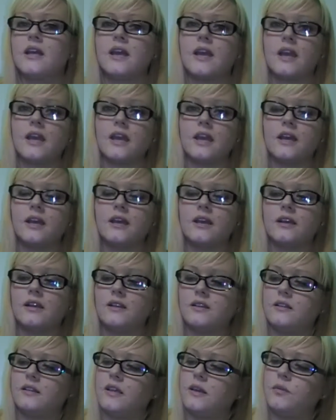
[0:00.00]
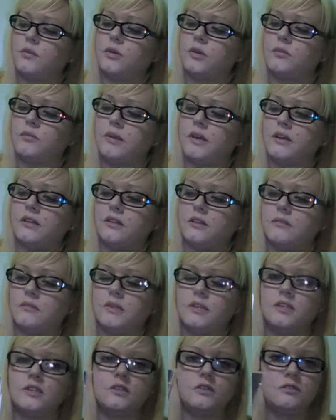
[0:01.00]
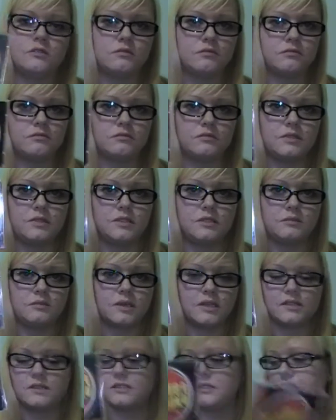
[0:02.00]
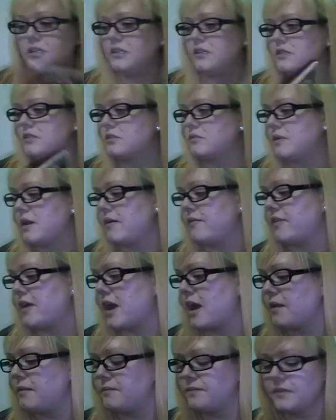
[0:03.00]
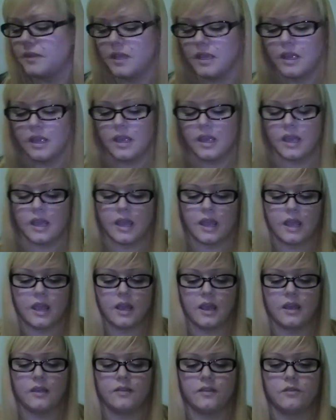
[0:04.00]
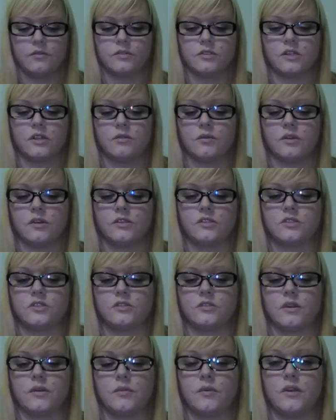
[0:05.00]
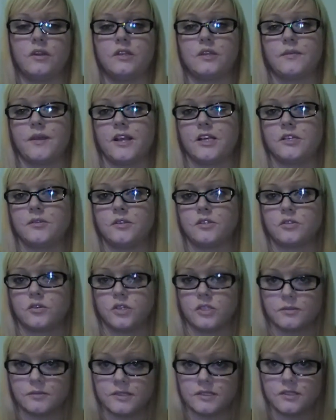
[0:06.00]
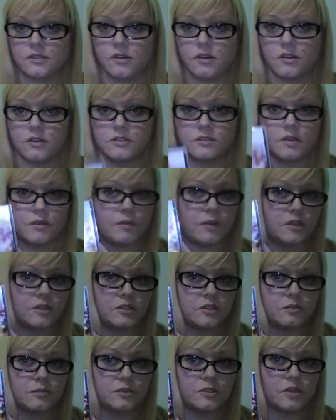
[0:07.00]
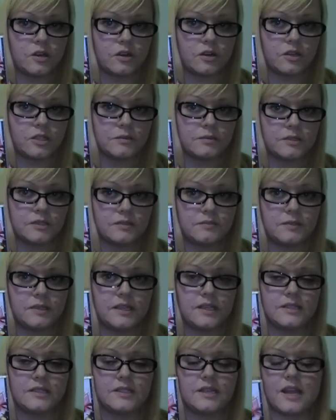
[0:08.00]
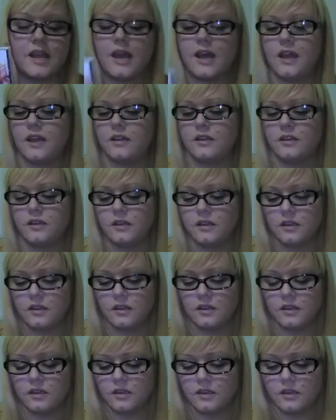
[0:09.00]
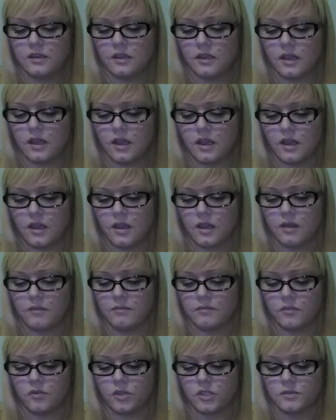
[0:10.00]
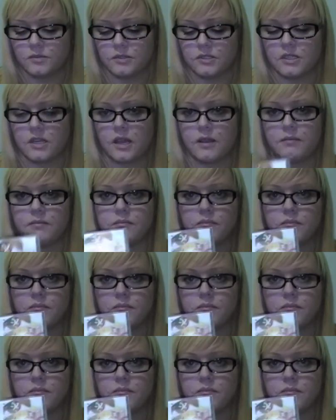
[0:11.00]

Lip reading: and they would make them into these mix CDs. So we have that. And there was another one also, I wanted the Backstreet Boys Christmas song, so I bought Superstar Christmas because it had Christmas Time